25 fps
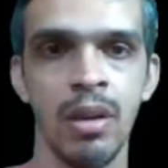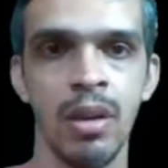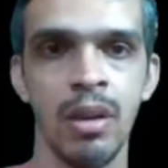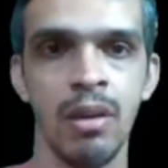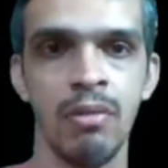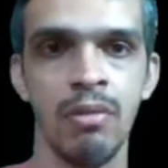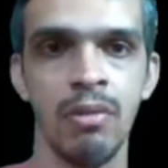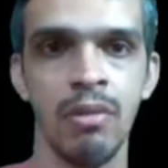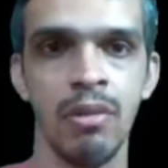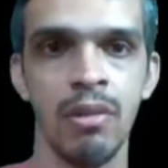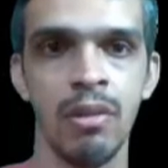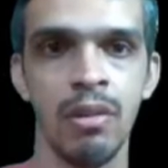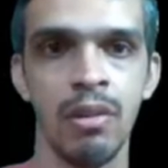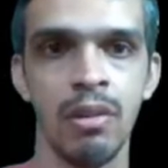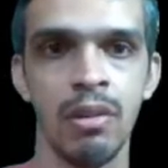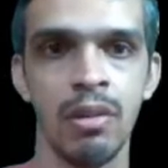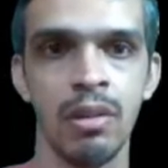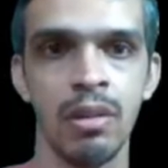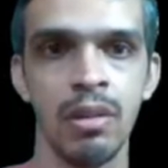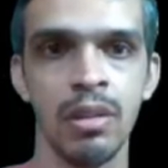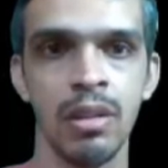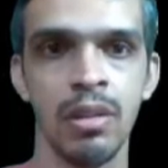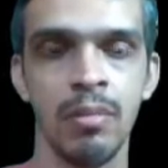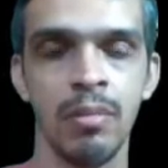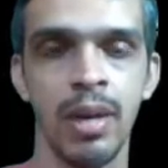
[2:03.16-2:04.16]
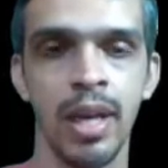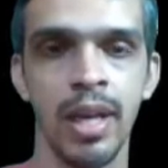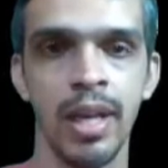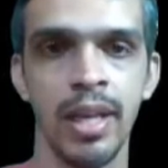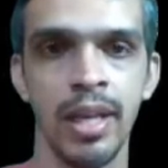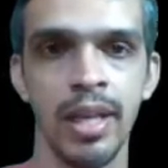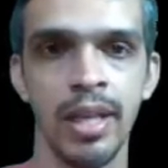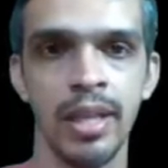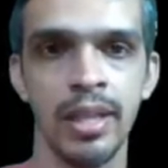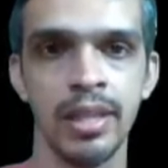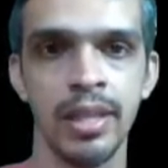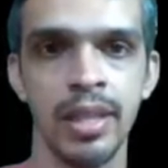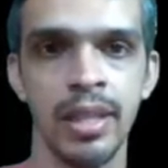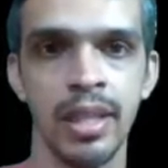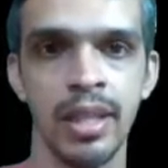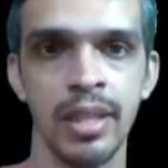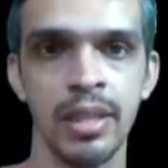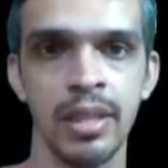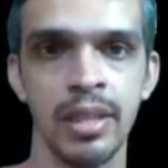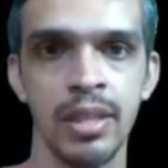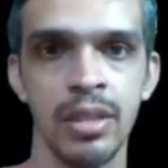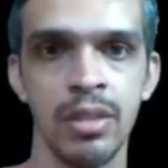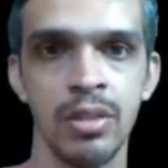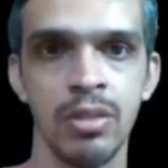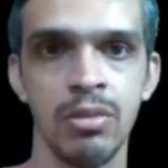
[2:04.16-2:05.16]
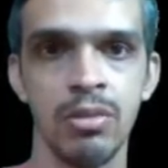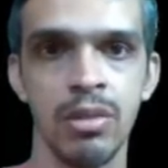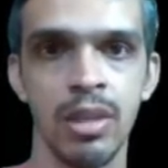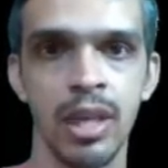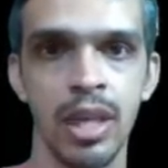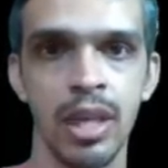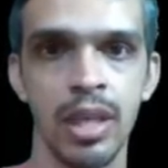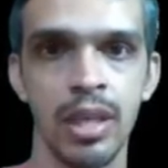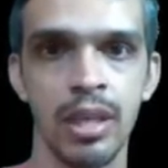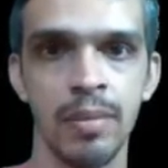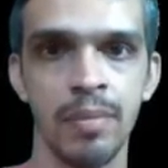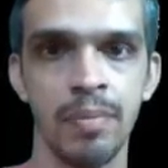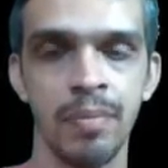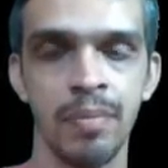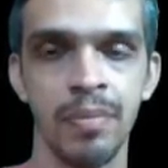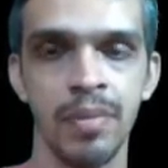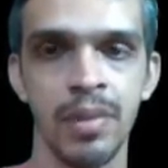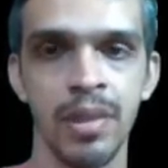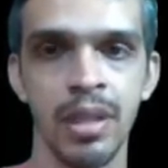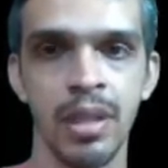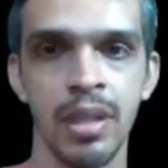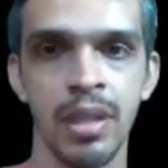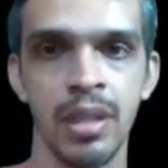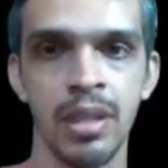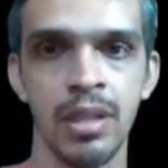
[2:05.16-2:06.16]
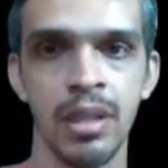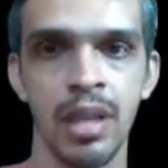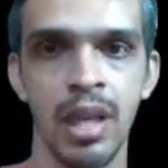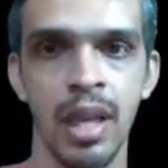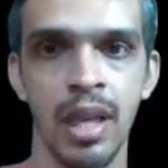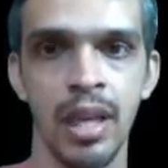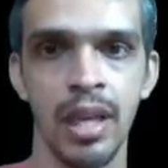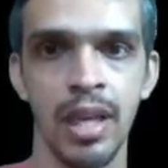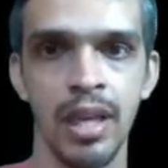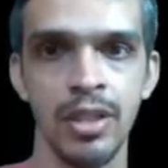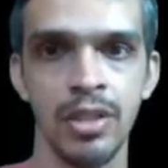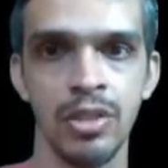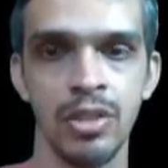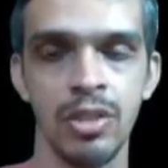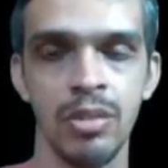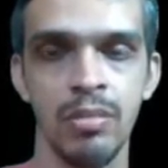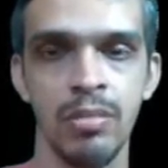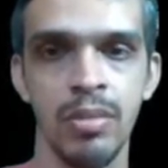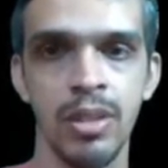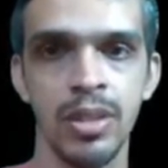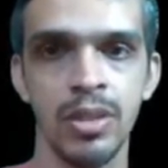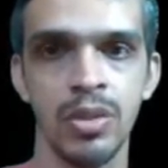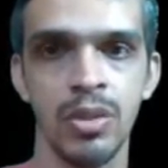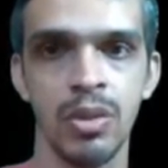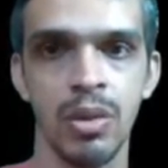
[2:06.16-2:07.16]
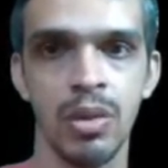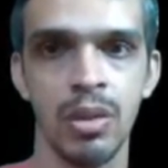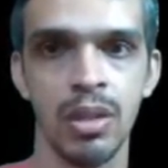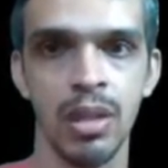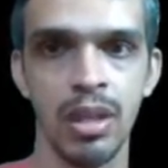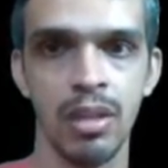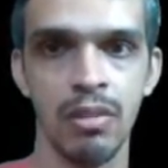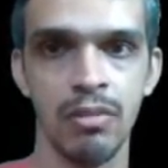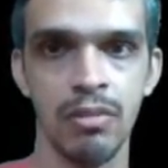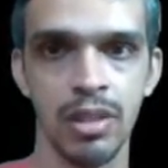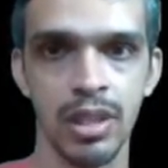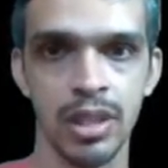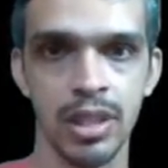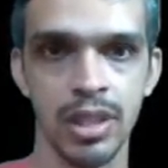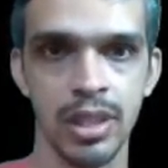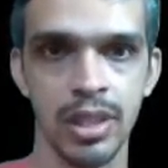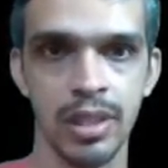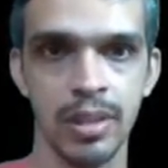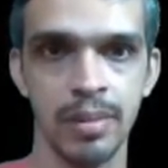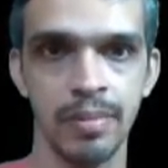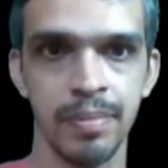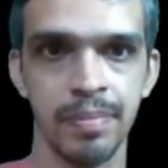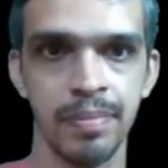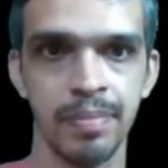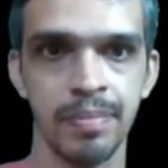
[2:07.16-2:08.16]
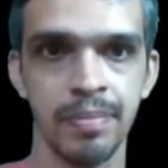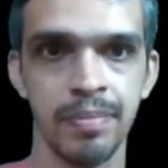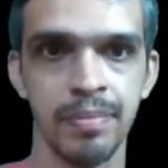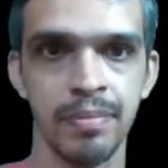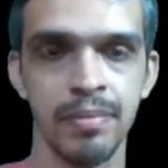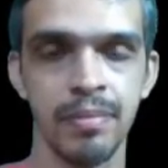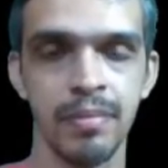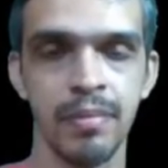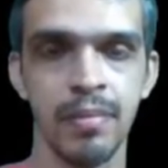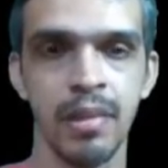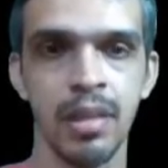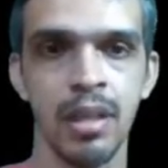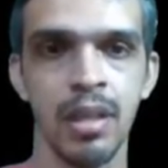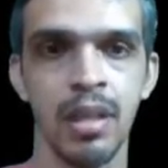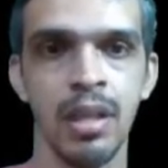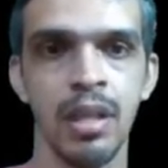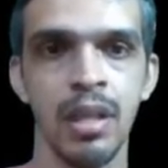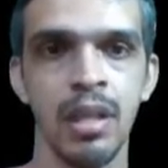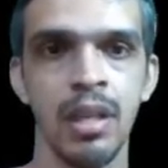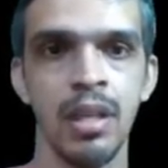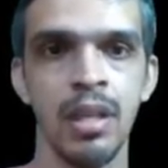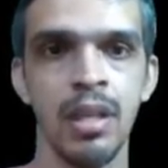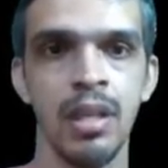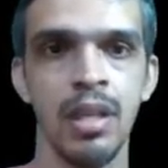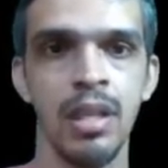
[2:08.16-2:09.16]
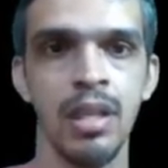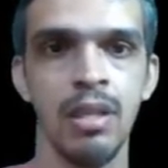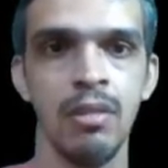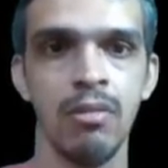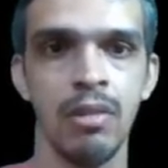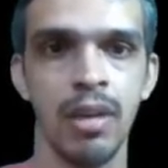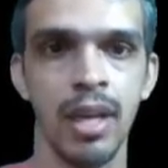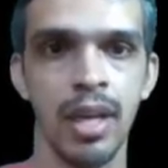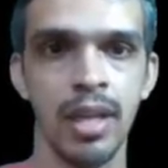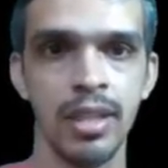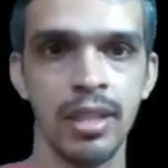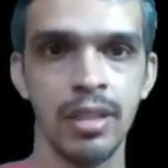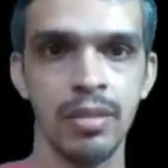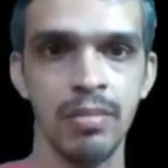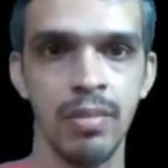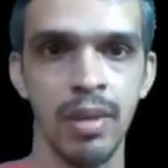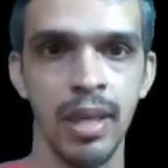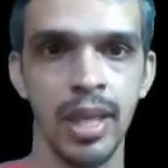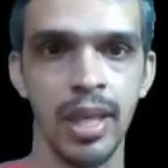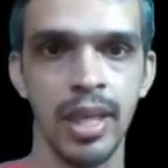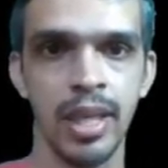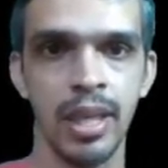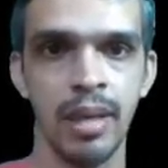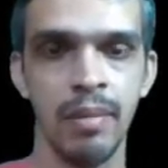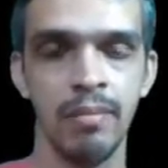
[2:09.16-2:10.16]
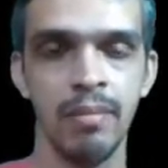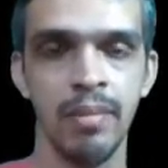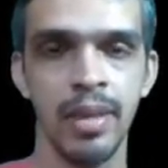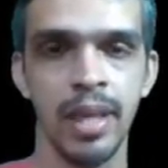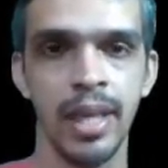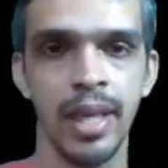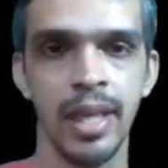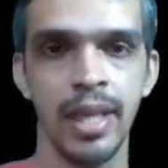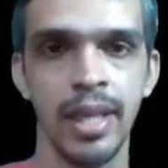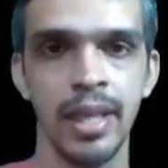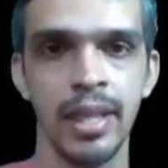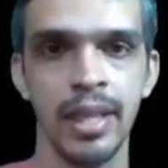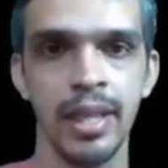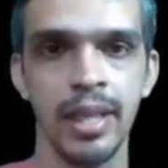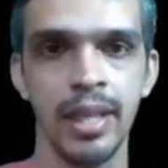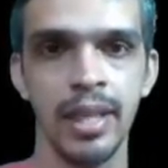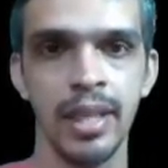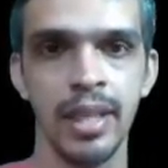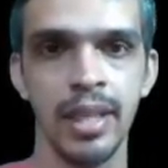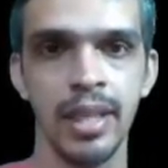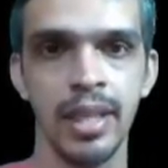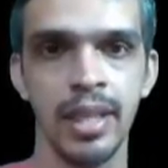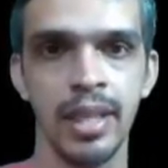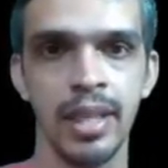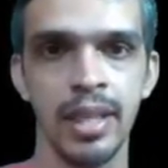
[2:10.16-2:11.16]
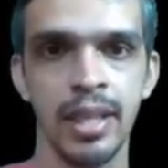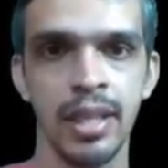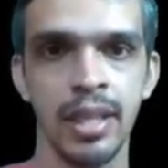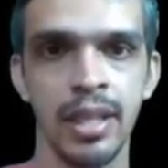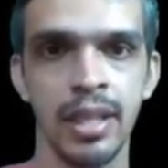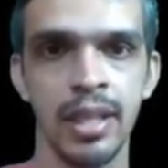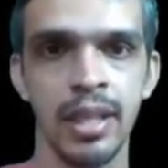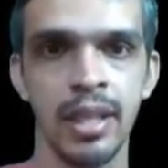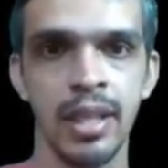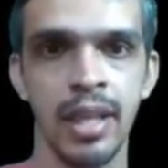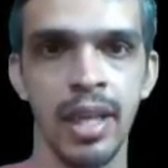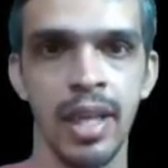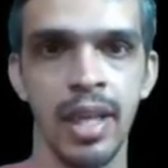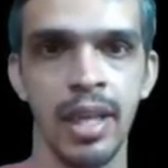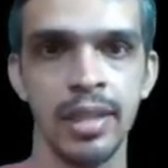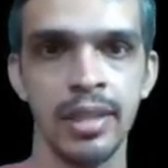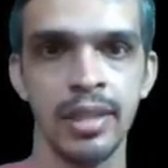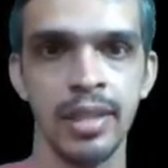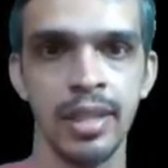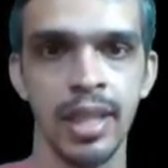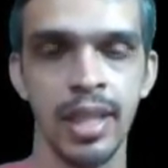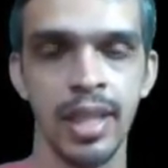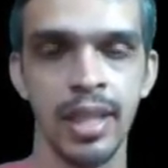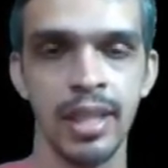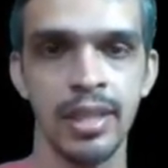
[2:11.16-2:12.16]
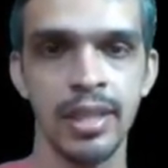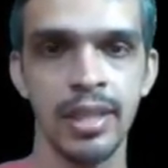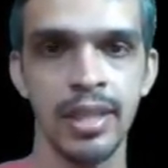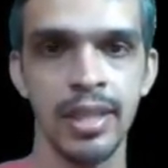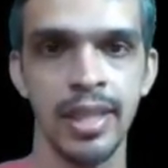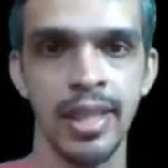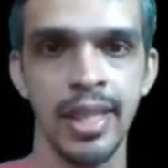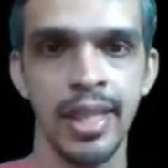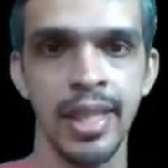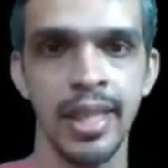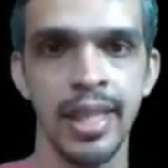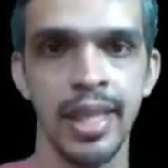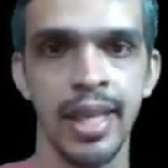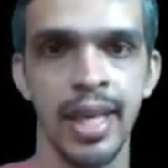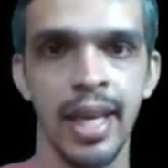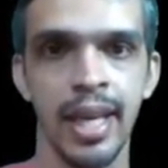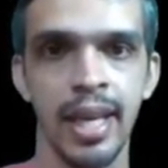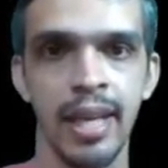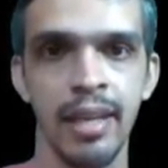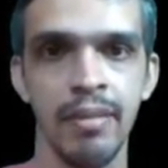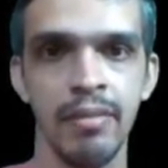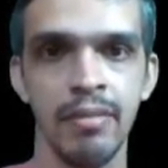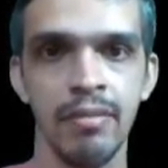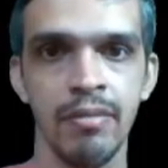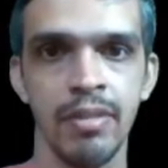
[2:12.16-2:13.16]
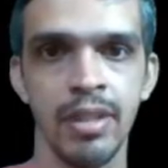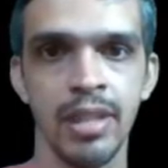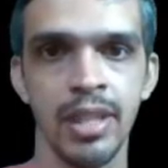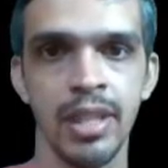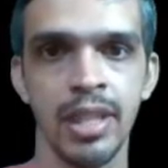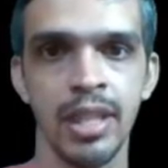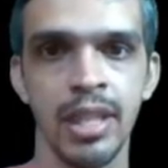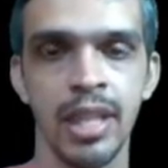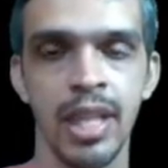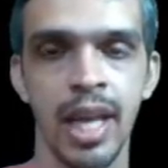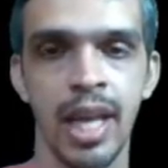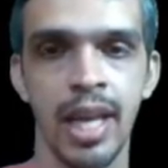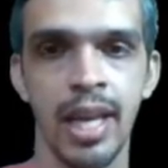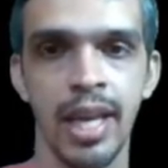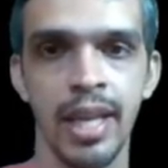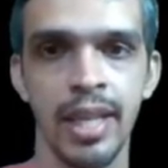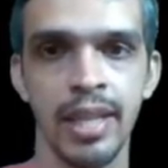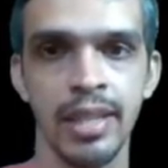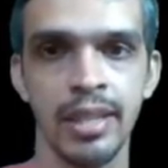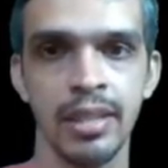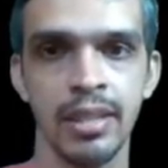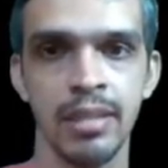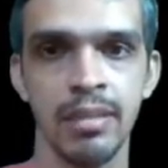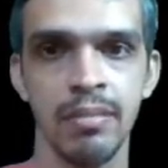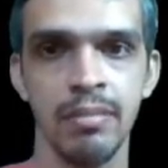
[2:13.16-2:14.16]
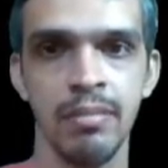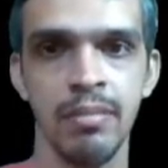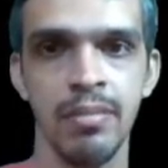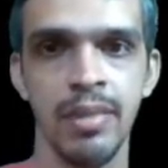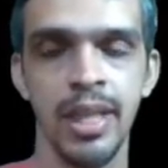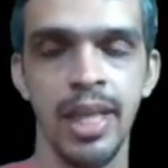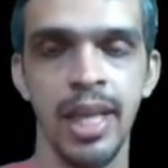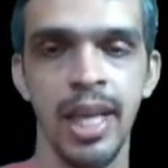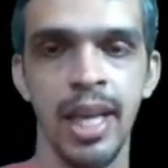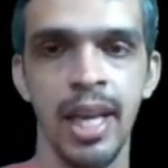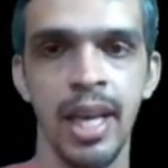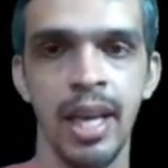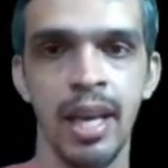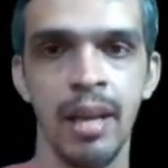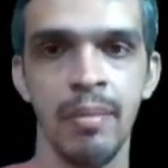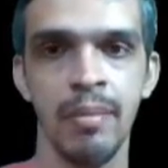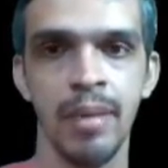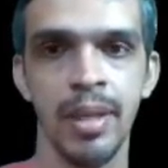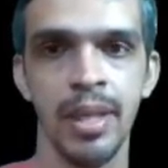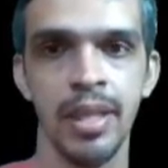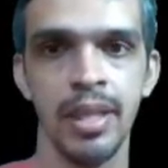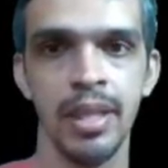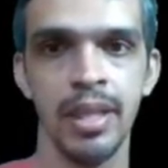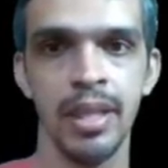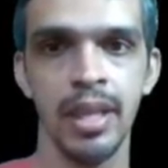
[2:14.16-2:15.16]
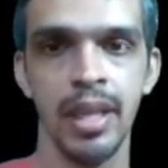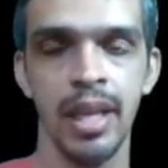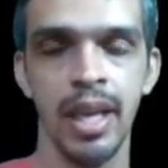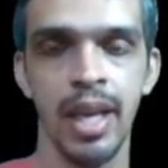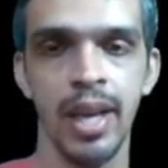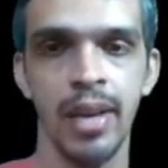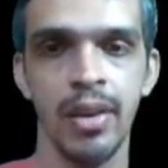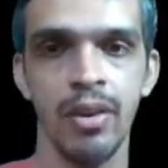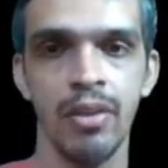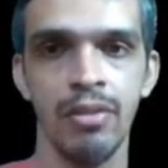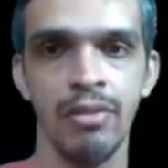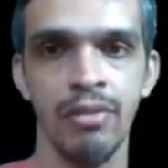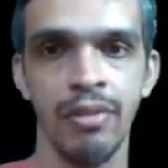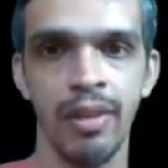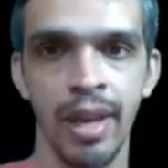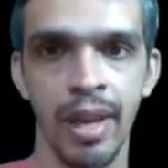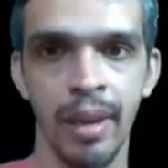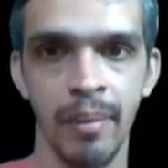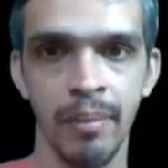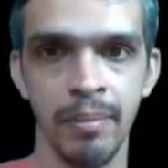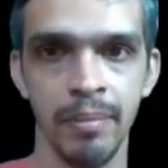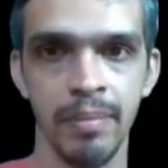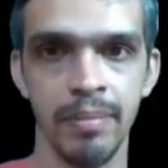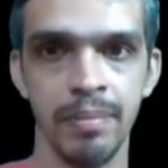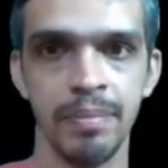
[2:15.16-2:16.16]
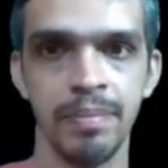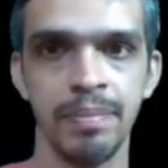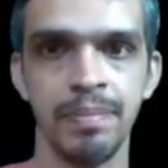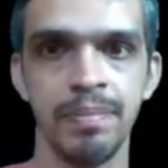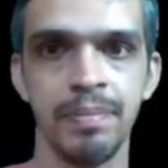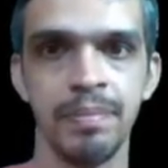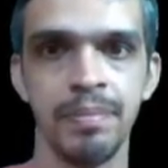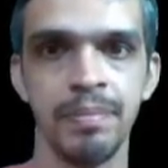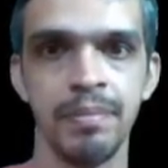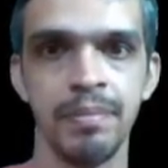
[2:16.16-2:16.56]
In order for the binary search to work, the array should be sorted first. It works by comparing a search key k with the array's middle element a of m.